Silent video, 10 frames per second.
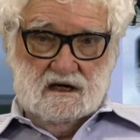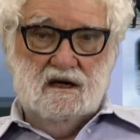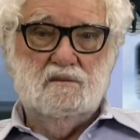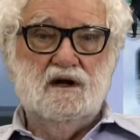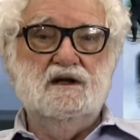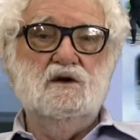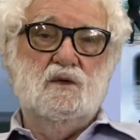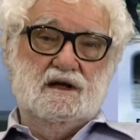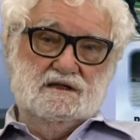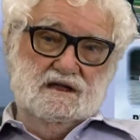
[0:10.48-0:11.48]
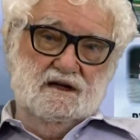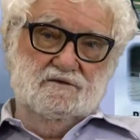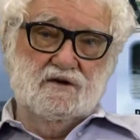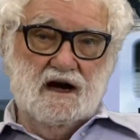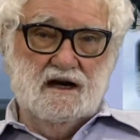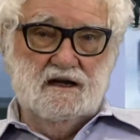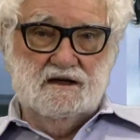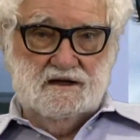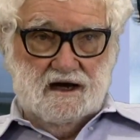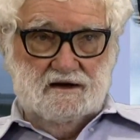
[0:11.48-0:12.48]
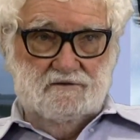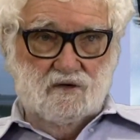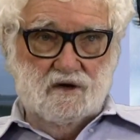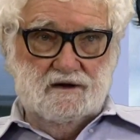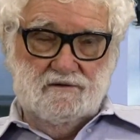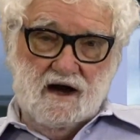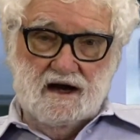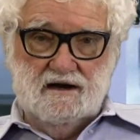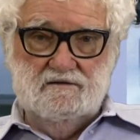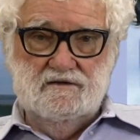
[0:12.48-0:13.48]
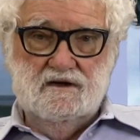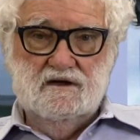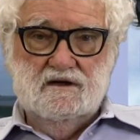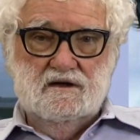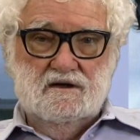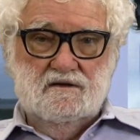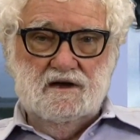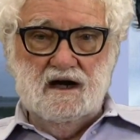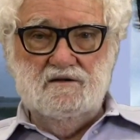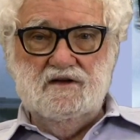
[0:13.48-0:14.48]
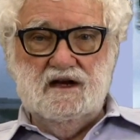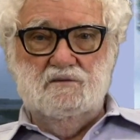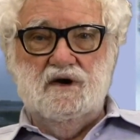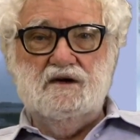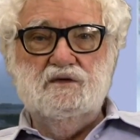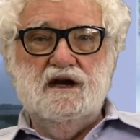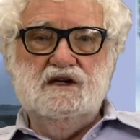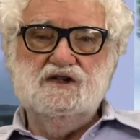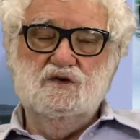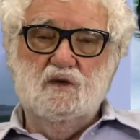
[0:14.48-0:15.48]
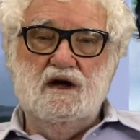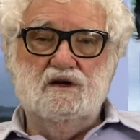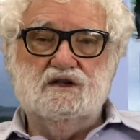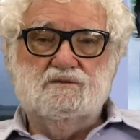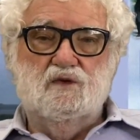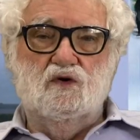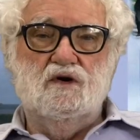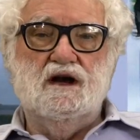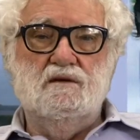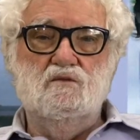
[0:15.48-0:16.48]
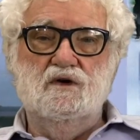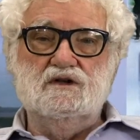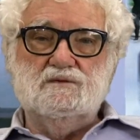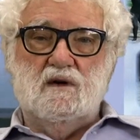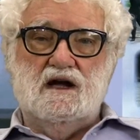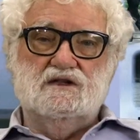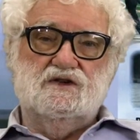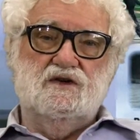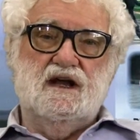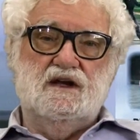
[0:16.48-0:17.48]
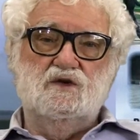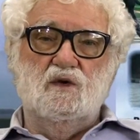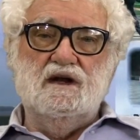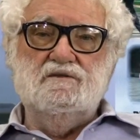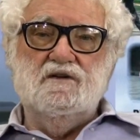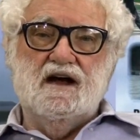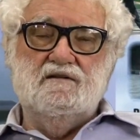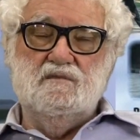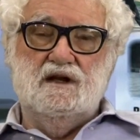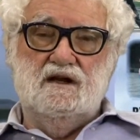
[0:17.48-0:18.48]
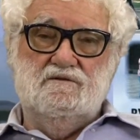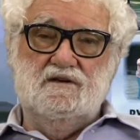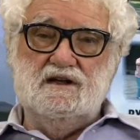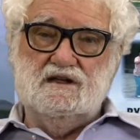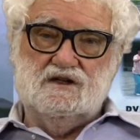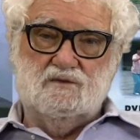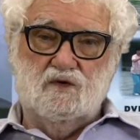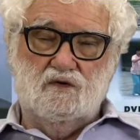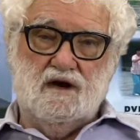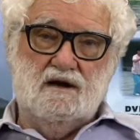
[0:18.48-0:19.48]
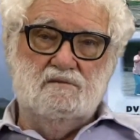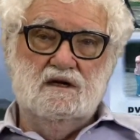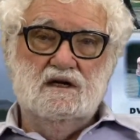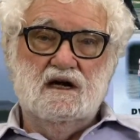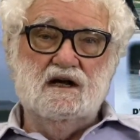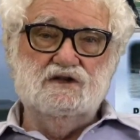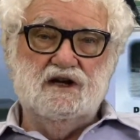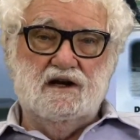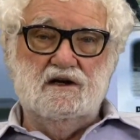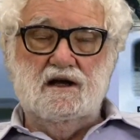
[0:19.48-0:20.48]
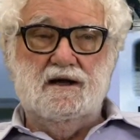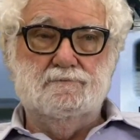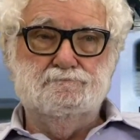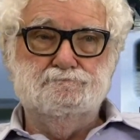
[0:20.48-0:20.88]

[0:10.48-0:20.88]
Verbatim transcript: On Monday, Wednesday, and Friday at 9.45, the RVM Recreation Wellness Program will sponsor a 25-minute fitness program on Channel 9.